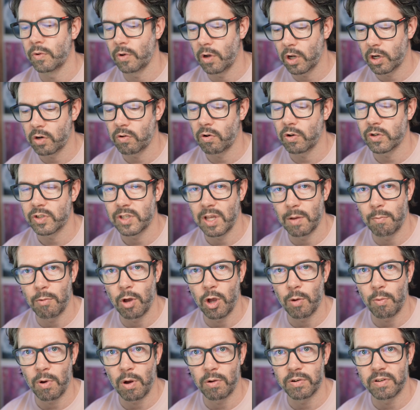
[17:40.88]
across their
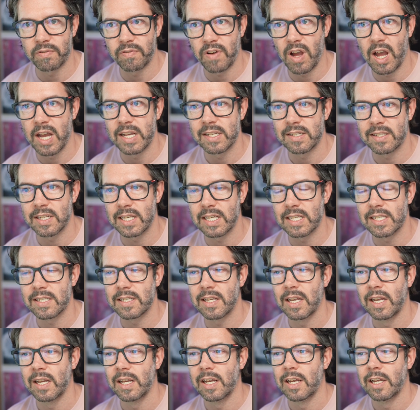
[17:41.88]
mobile
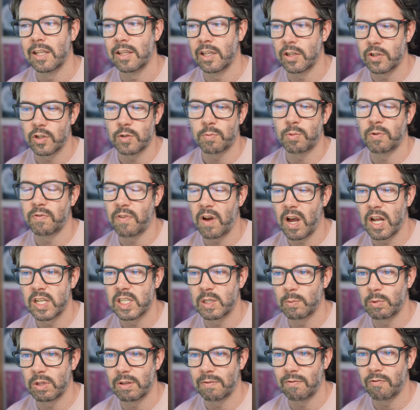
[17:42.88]
devices, that just
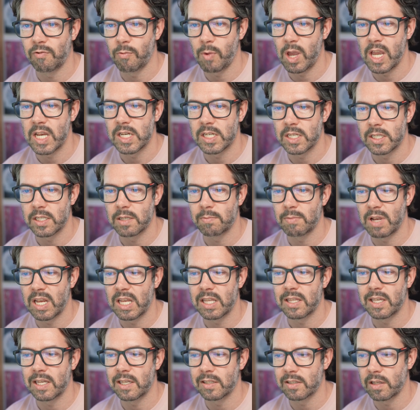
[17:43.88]
provides them with information to
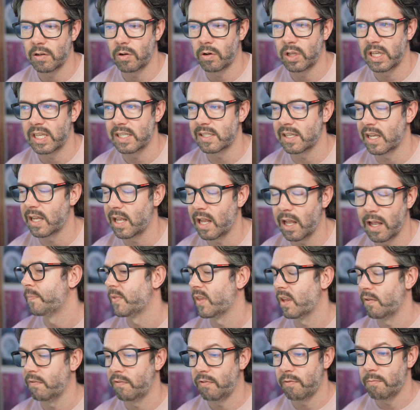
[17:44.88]
make things a lot easier.
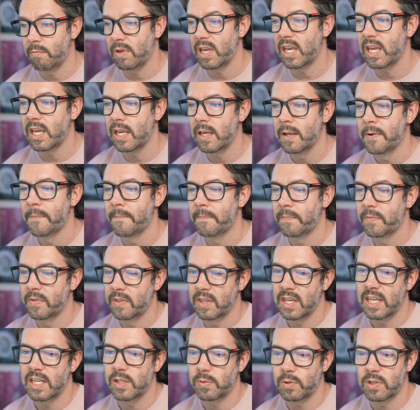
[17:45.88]
And for me,
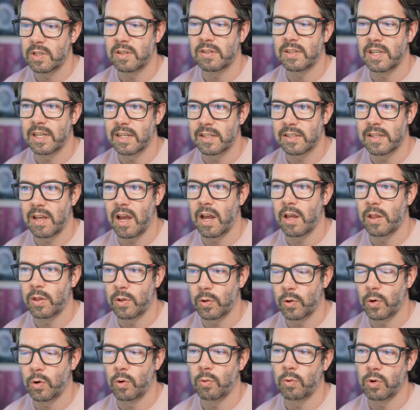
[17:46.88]
these were the 6 that I
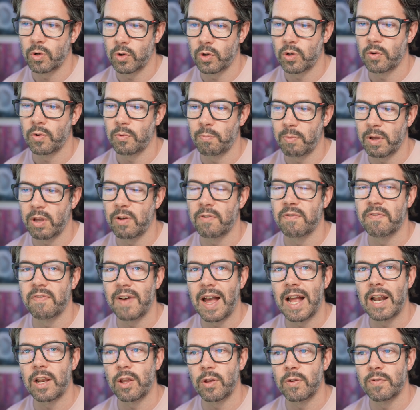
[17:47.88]
thought could be of
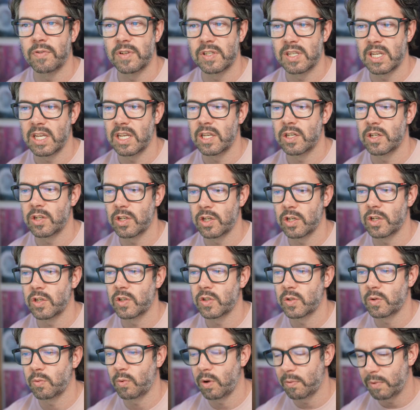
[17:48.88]
value for
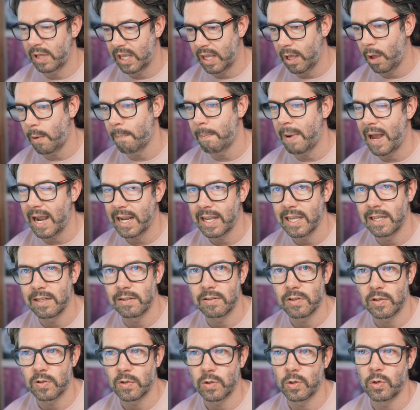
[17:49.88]
teachers when they get back
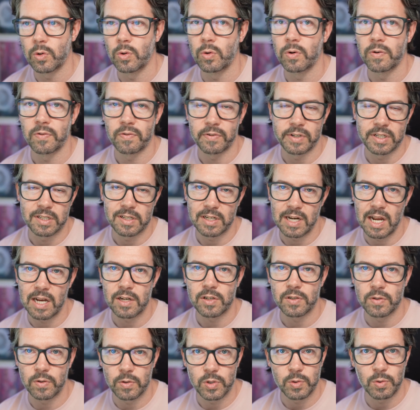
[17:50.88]
into school, for
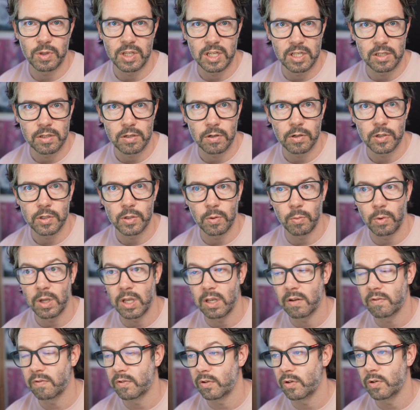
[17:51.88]
internationals, with the induction
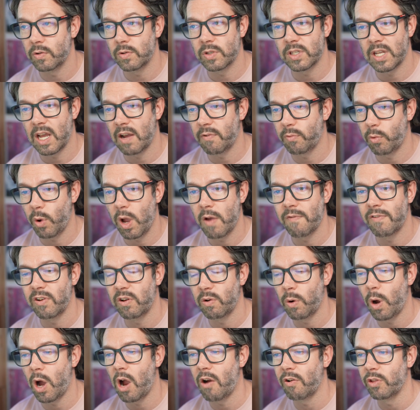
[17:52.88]
week, for new staff, wherever
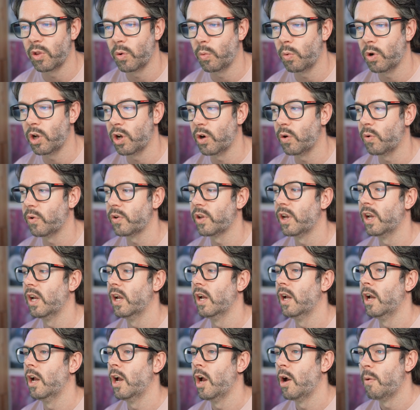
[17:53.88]
you are in the world.
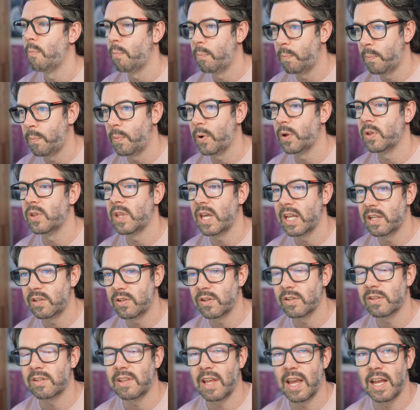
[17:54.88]
But they're
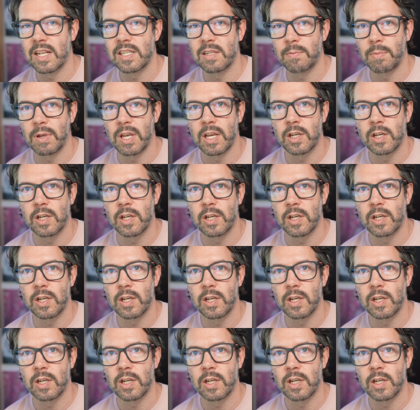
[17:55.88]
just there to be